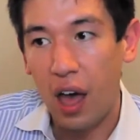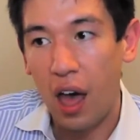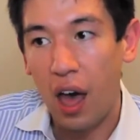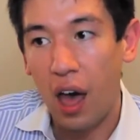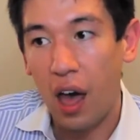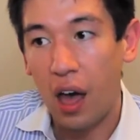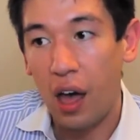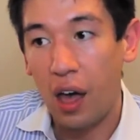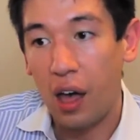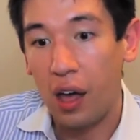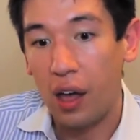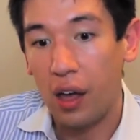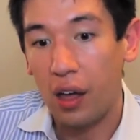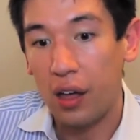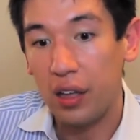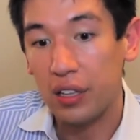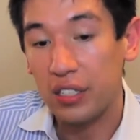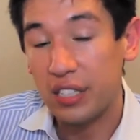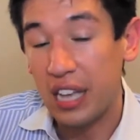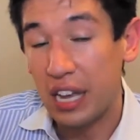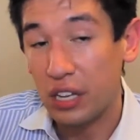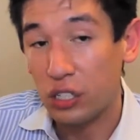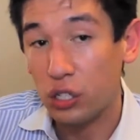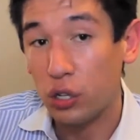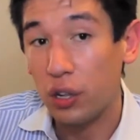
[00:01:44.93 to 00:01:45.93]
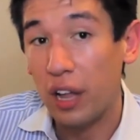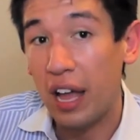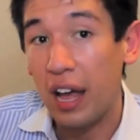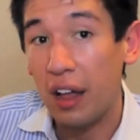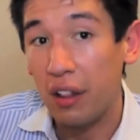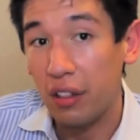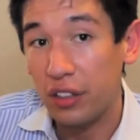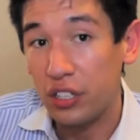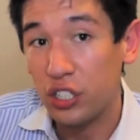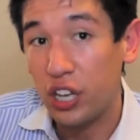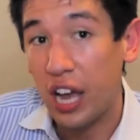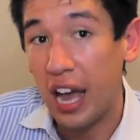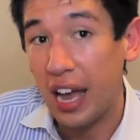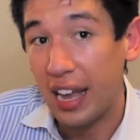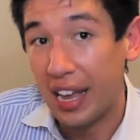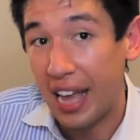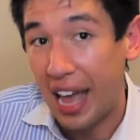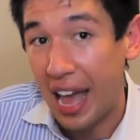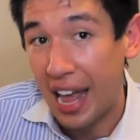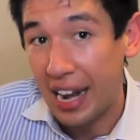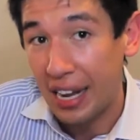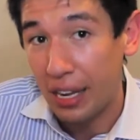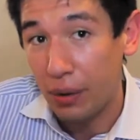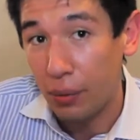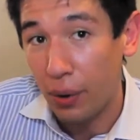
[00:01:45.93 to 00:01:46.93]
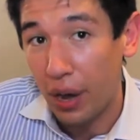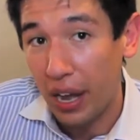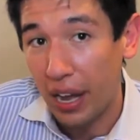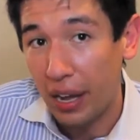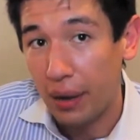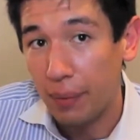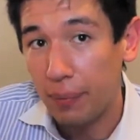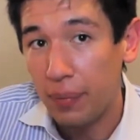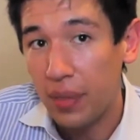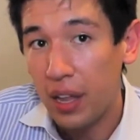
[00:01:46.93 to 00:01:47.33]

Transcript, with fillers: a uh, sexual health check anyway,